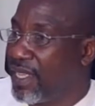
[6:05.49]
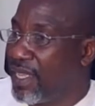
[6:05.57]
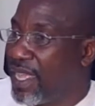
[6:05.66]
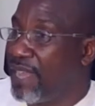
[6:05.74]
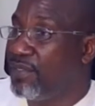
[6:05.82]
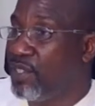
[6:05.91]

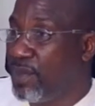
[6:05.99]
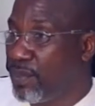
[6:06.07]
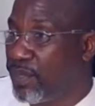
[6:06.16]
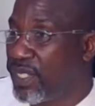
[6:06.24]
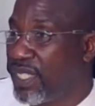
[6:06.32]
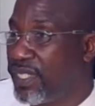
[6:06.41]
have to be
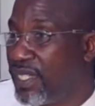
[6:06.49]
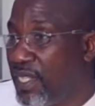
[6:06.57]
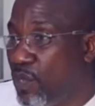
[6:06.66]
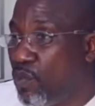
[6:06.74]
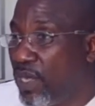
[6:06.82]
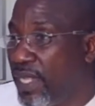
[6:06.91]
protected
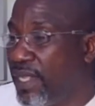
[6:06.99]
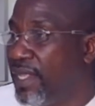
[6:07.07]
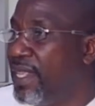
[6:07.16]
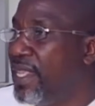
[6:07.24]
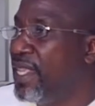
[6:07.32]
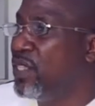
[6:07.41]
equally.
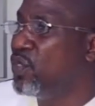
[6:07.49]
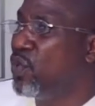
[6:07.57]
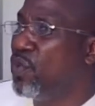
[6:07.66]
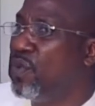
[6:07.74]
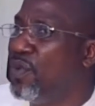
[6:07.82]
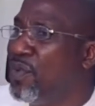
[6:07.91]
So,